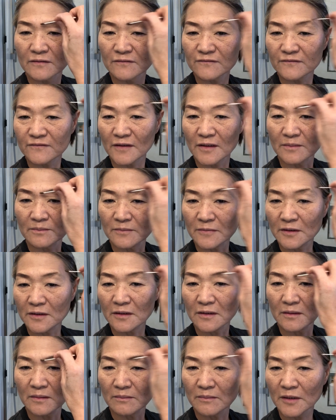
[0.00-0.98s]
from
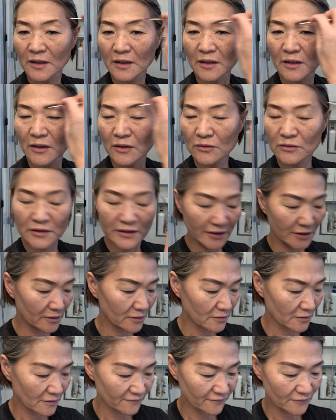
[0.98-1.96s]
Mongolia.
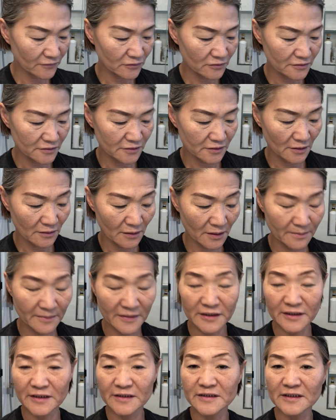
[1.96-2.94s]
Of course, there are
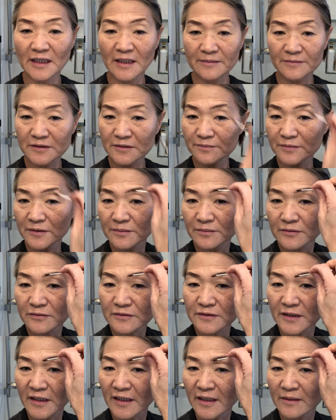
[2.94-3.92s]
many times people
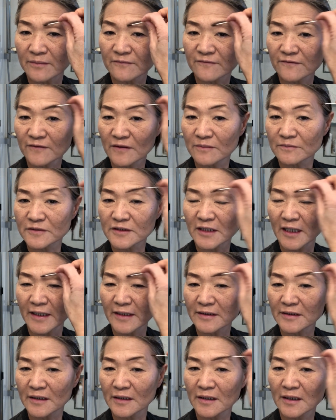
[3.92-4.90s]
say I'm from
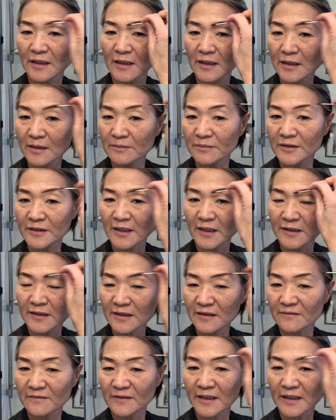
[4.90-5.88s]
China. But
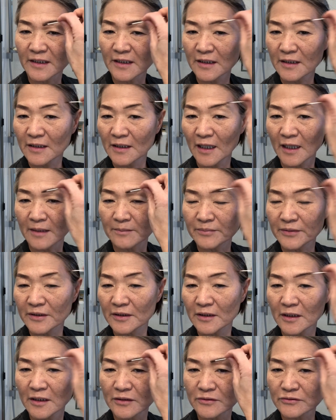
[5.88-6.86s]
anyway, I
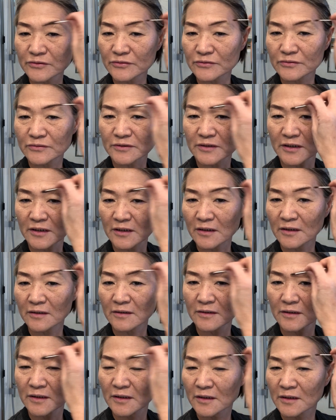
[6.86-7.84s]
belong to the
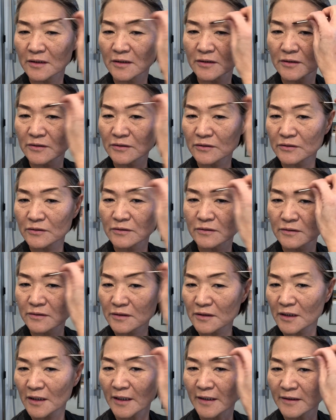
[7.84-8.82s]

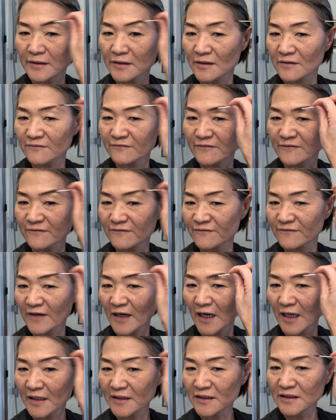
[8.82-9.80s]
kind of
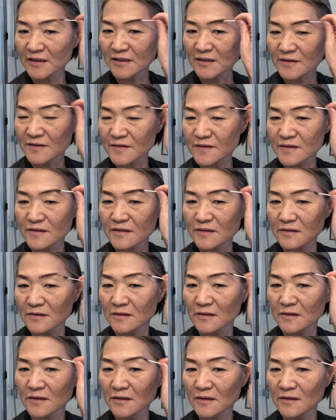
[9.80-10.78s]
Far East,
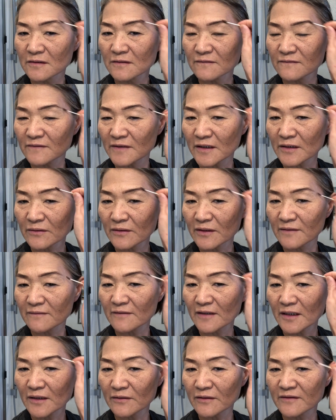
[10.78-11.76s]
very,
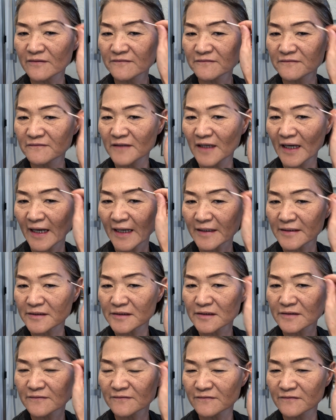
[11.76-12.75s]
very
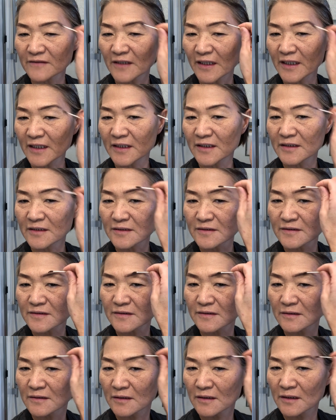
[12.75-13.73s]
flat
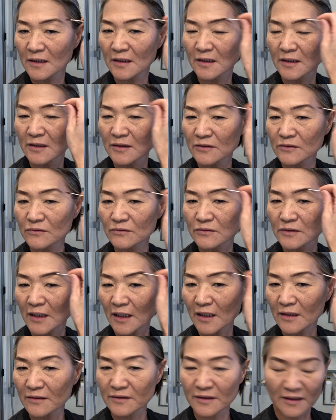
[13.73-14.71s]
face. Do
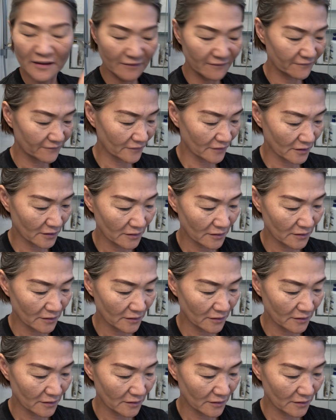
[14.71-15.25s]
not have